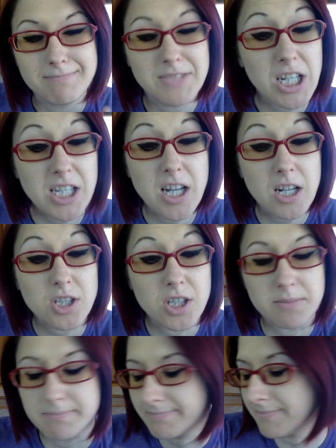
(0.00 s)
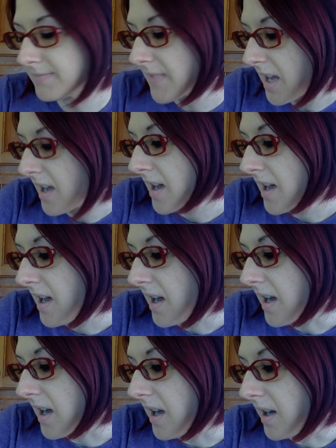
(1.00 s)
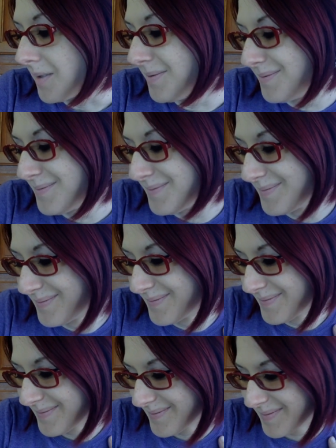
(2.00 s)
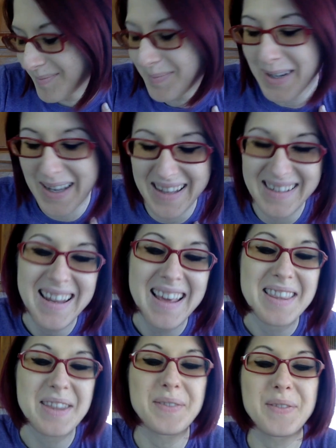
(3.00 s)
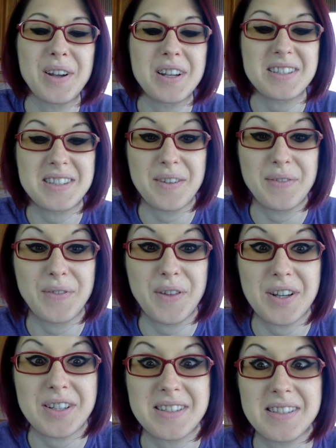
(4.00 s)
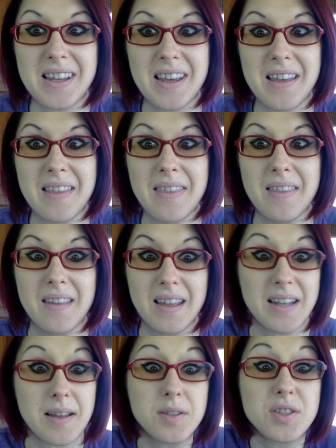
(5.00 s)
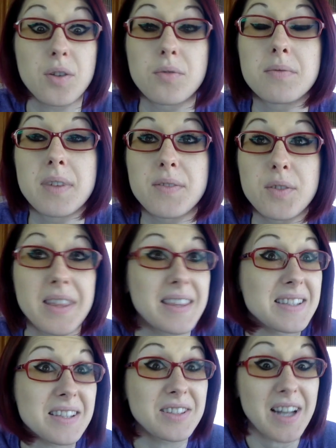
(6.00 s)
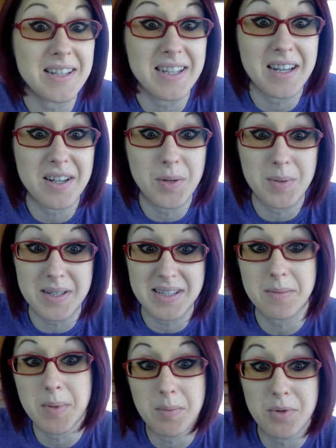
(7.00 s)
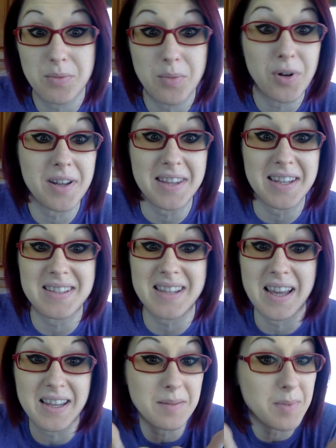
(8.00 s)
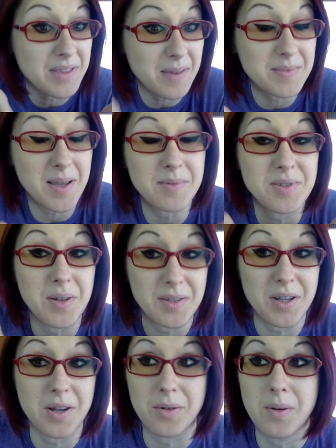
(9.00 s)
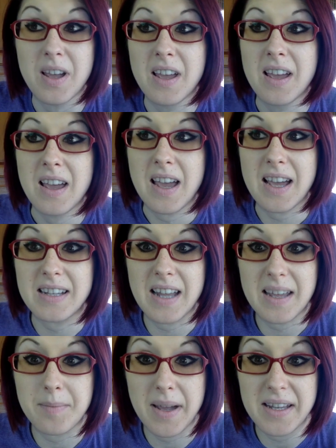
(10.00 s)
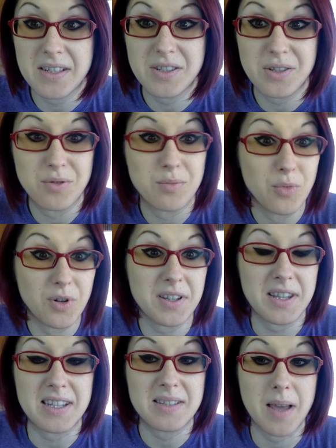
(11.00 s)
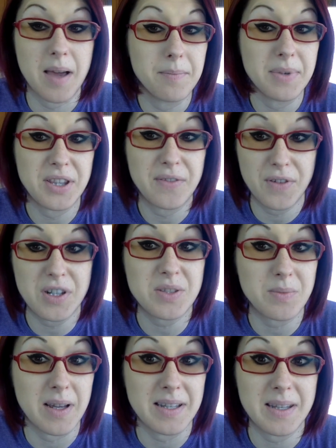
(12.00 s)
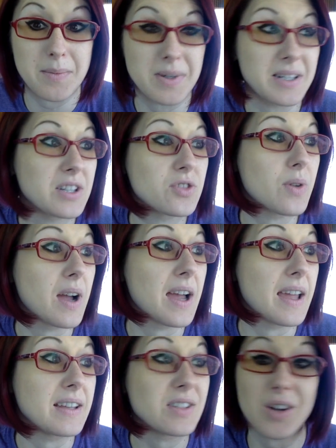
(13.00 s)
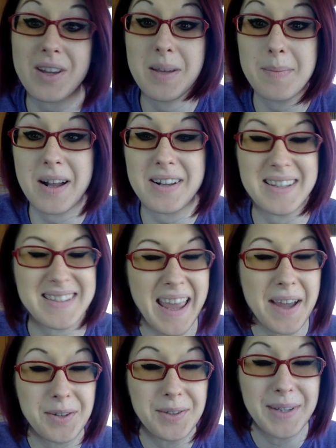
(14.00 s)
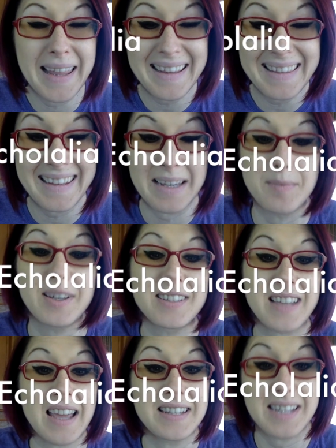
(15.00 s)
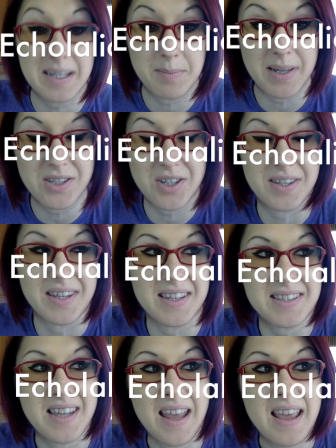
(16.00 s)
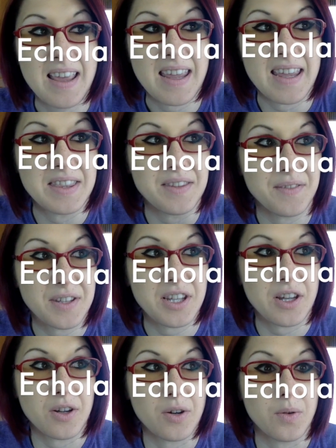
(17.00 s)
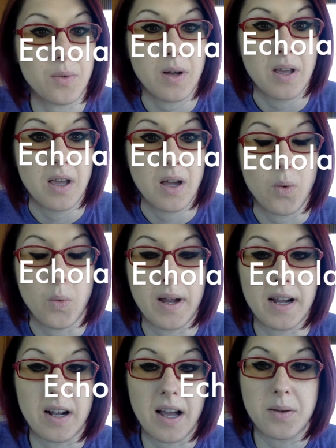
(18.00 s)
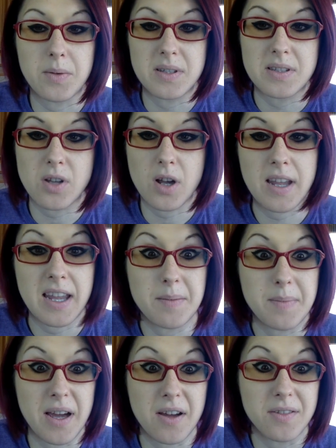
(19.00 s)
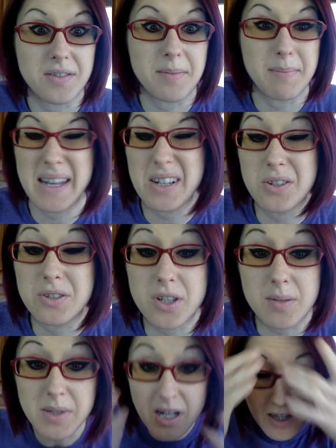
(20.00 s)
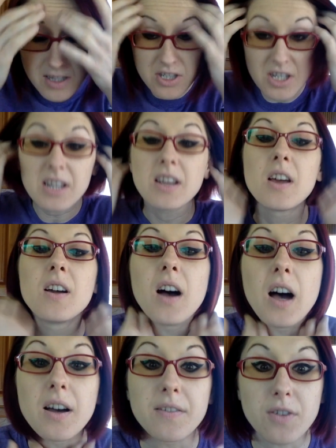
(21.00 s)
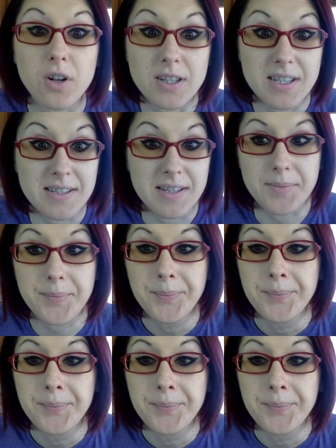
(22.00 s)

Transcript: Not a doctor. Uh, but the first, the first, uh, And, and so if you think this is a good idea or you want to see me do more of these, uh, give me a thumbs up so I'll know, and I might do more of these. Uh, but the first one that we're going to try talking about is echolalia, because I did mention this in the video where I was talking about the medical terminology uh, for autism.